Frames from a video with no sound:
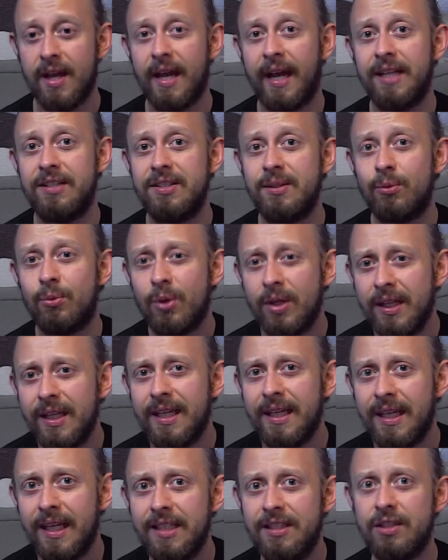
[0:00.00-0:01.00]
it's really
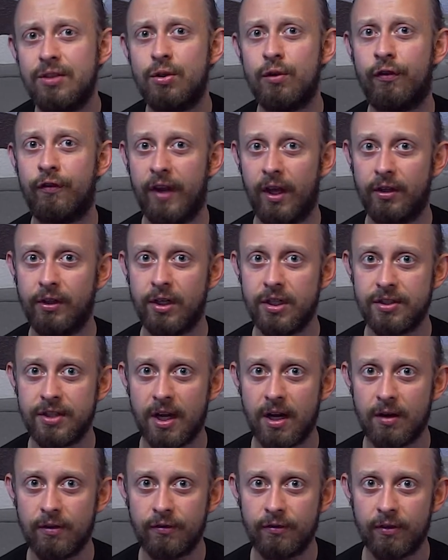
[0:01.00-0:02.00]
easy to fail
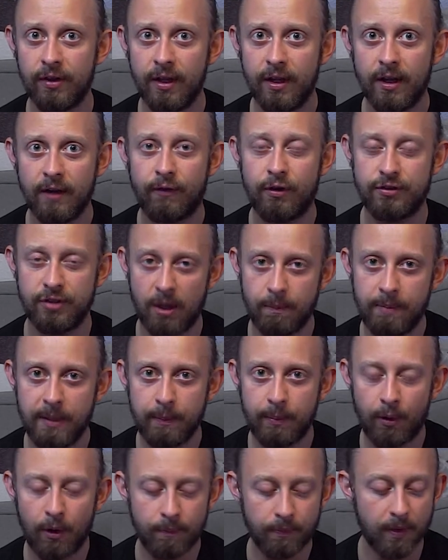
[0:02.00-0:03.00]
yourself for some
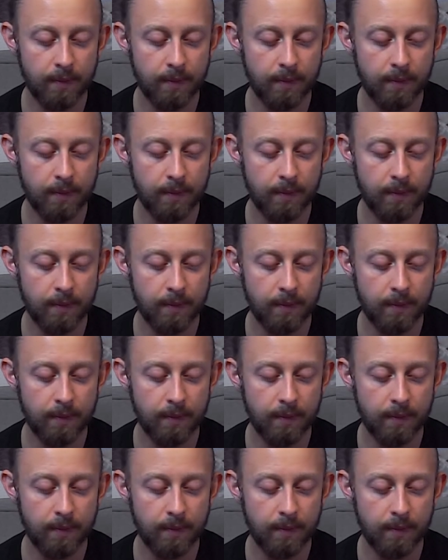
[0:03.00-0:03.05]
people.